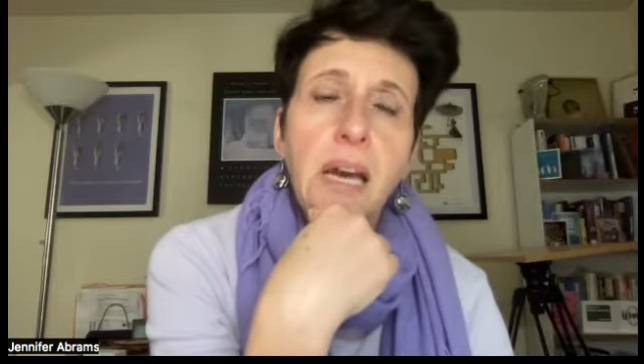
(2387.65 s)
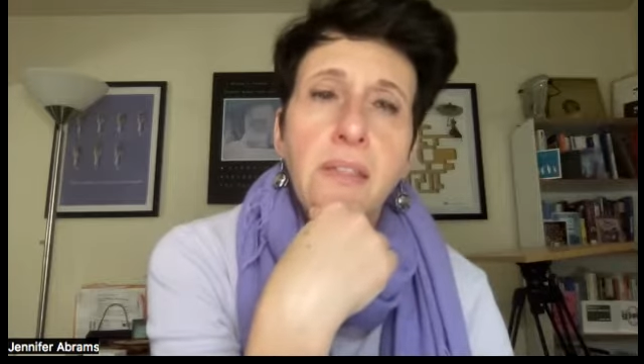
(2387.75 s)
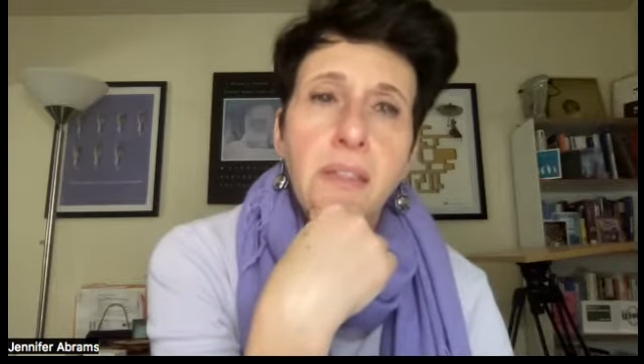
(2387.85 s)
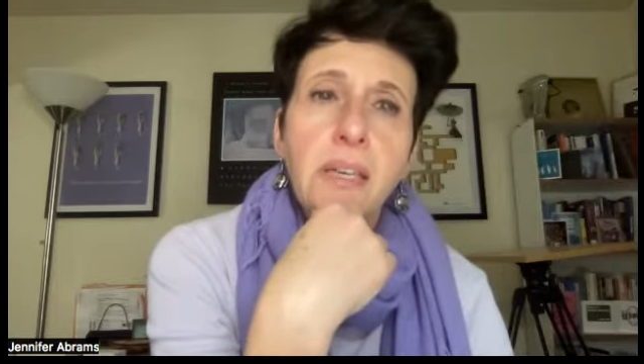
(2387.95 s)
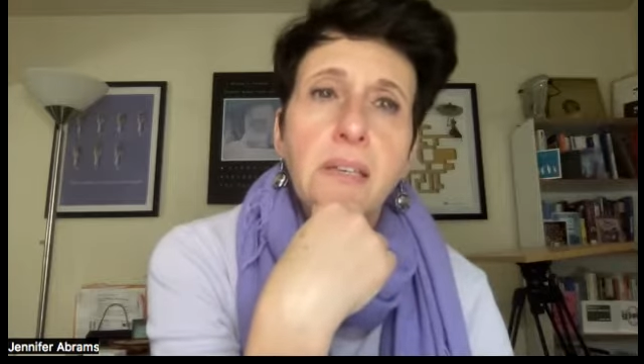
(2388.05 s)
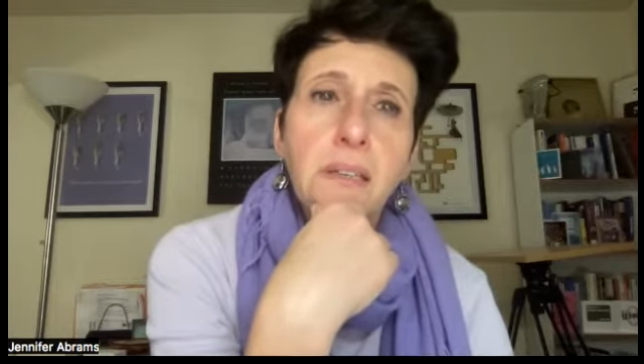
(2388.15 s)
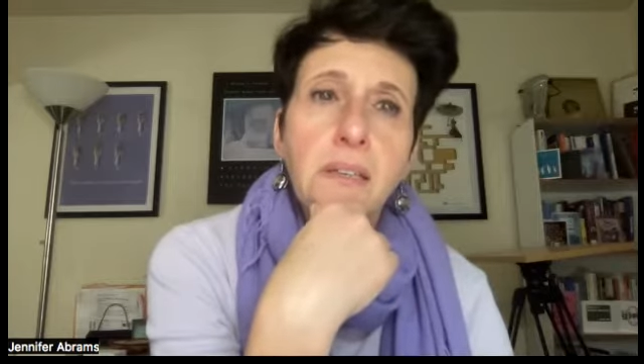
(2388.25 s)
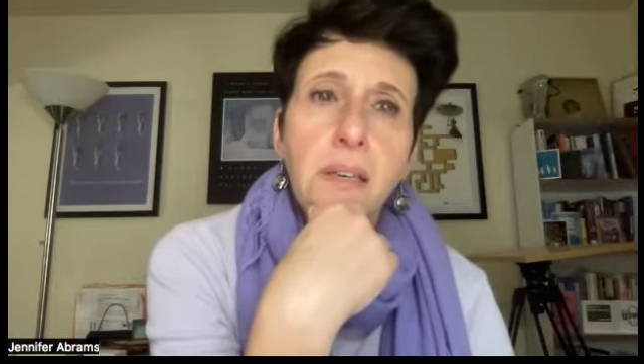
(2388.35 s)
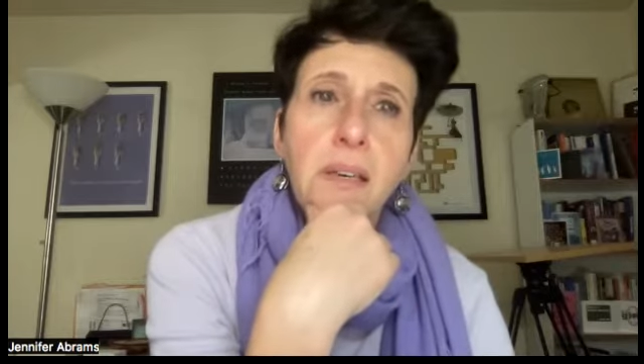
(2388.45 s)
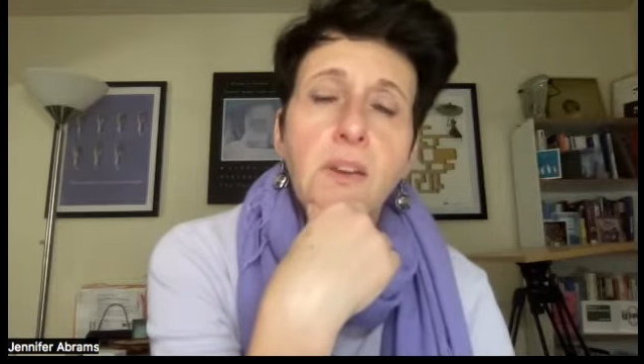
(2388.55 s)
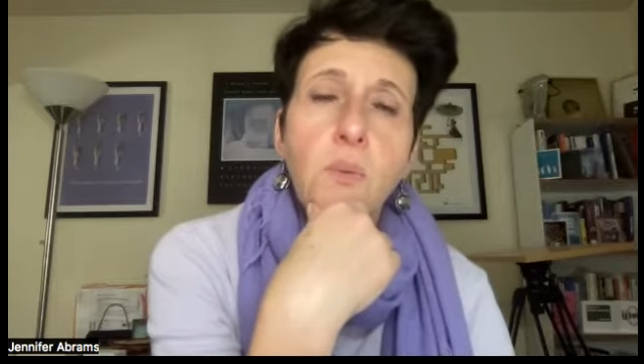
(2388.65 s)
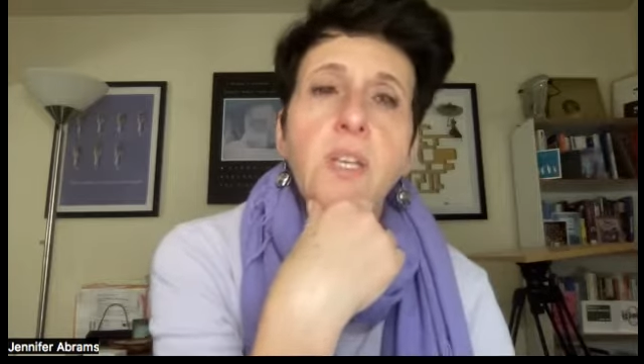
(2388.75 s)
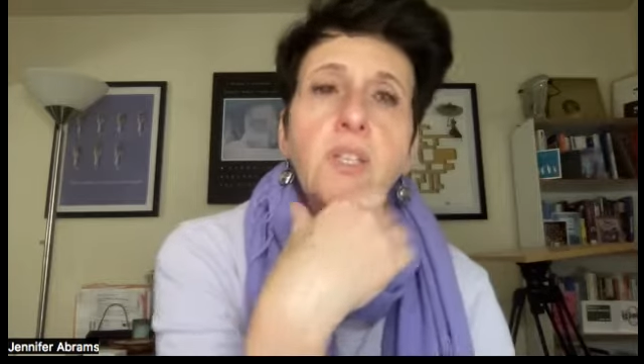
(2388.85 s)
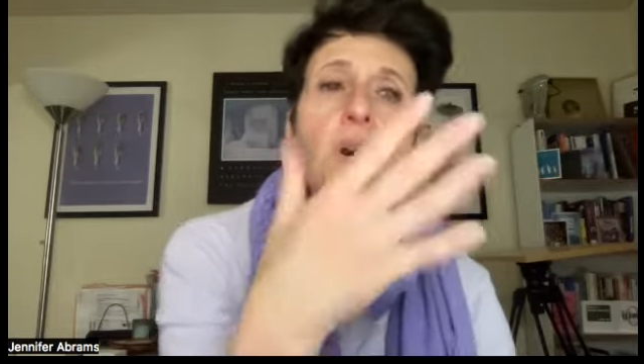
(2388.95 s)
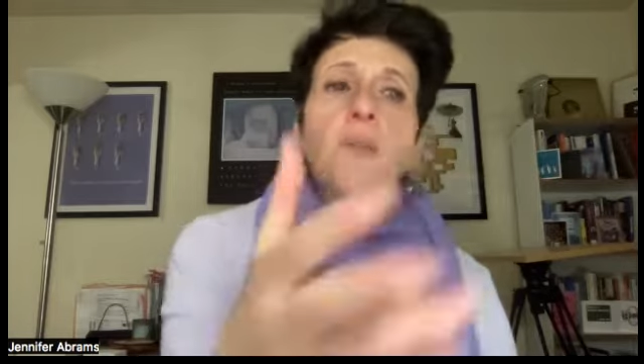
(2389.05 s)
i think that we
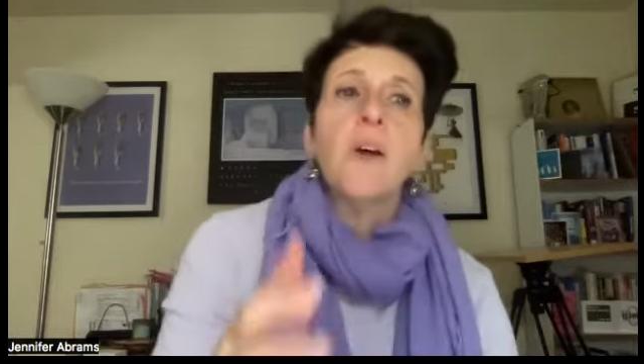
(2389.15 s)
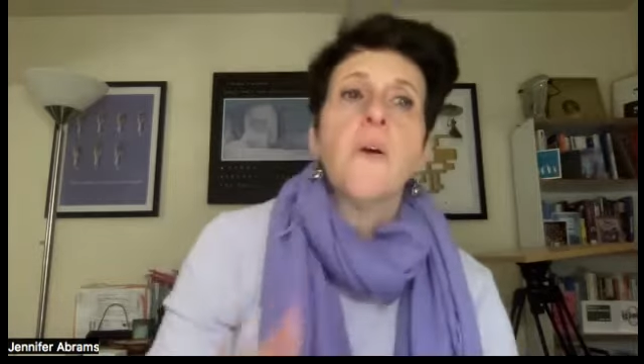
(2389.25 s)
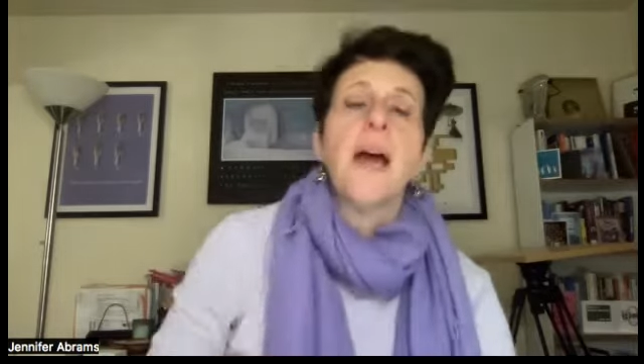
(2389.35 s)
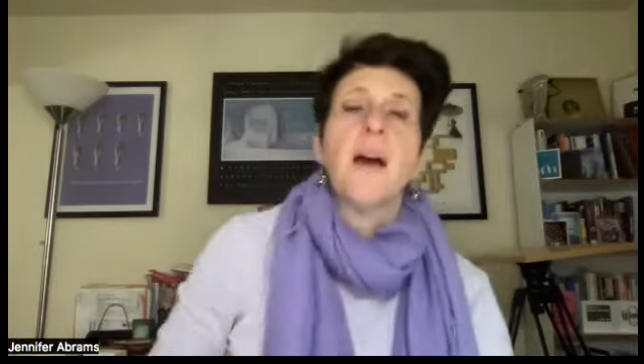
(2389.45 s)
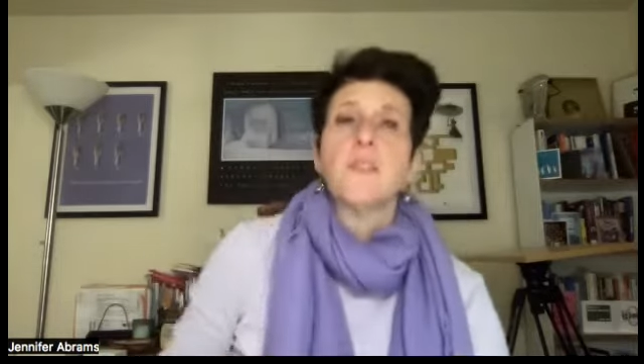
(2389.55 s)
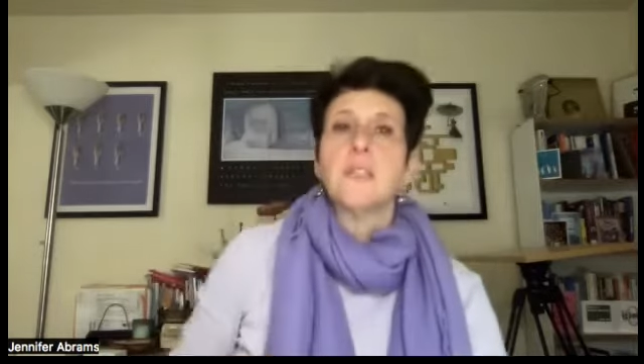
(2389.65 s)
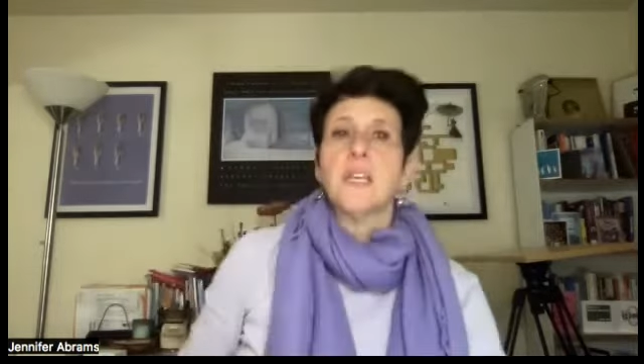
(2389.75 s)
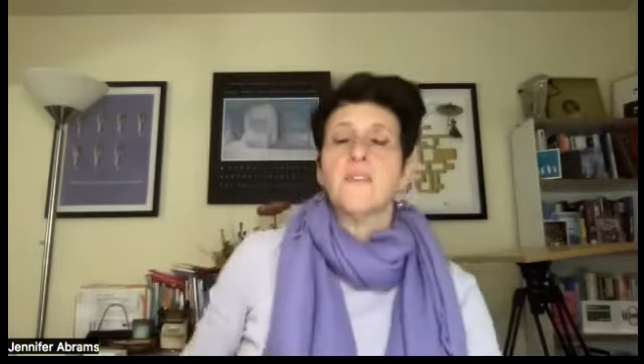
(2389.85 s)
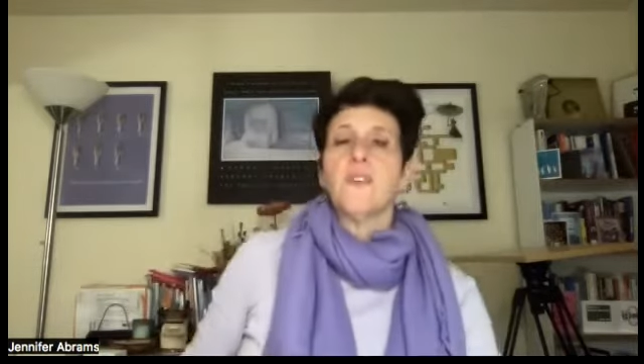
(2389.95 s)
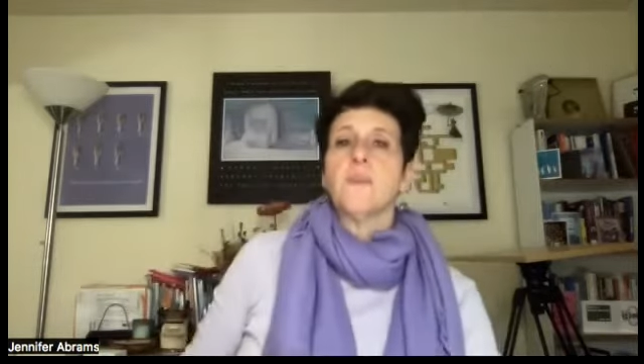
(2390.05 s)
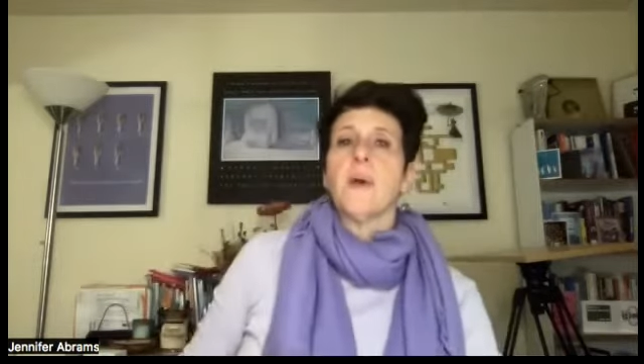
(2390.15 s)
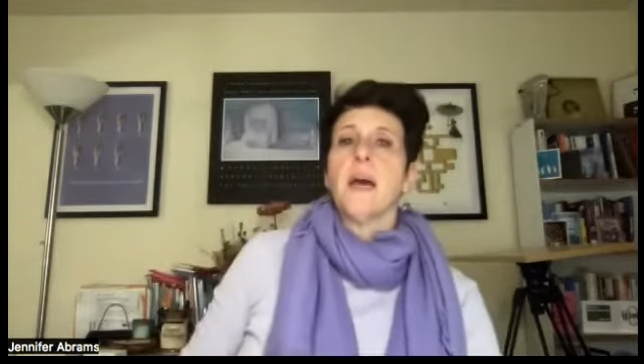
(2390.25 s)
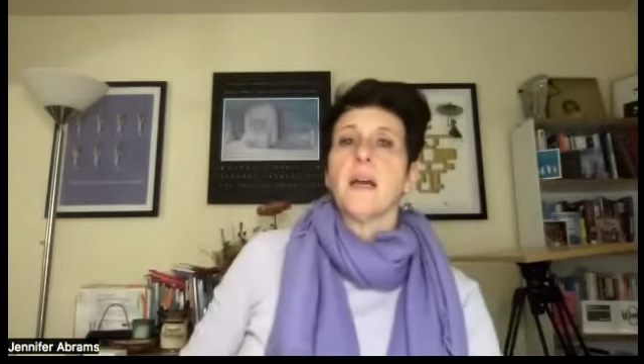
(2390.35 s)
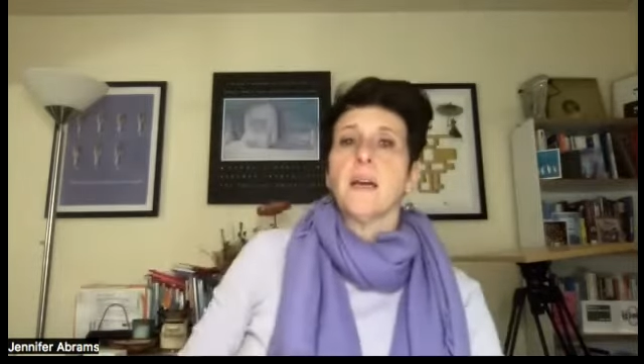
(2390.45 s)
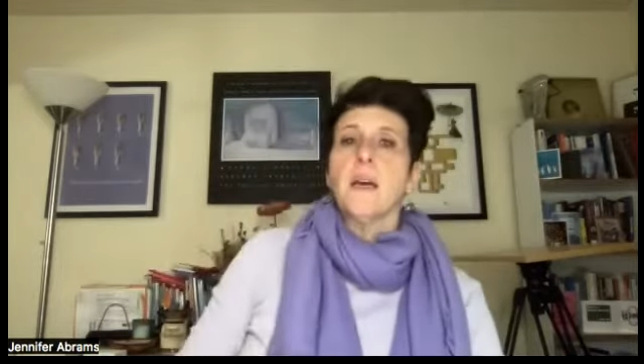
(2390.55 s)
don't know how to take feedback